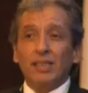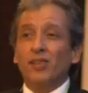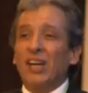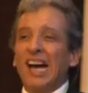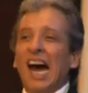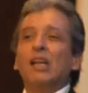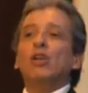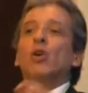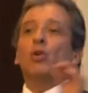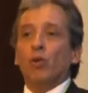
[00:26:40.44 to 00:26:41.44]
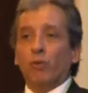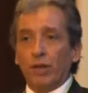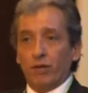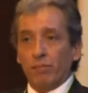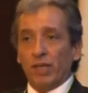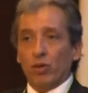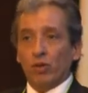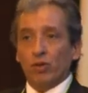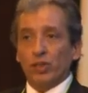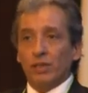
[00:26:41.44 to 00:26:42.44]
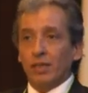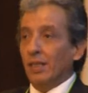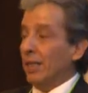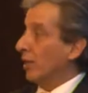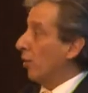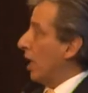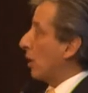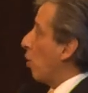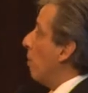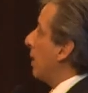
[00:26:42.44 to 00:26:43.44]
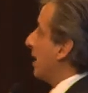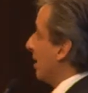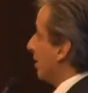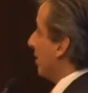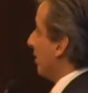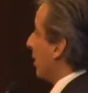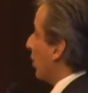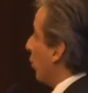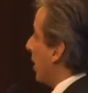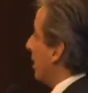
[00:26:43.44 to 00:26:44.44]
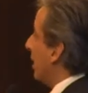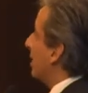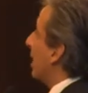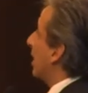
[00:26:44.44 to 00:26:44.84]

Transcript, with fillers: there are a lot of different methodologies. There are competencies between the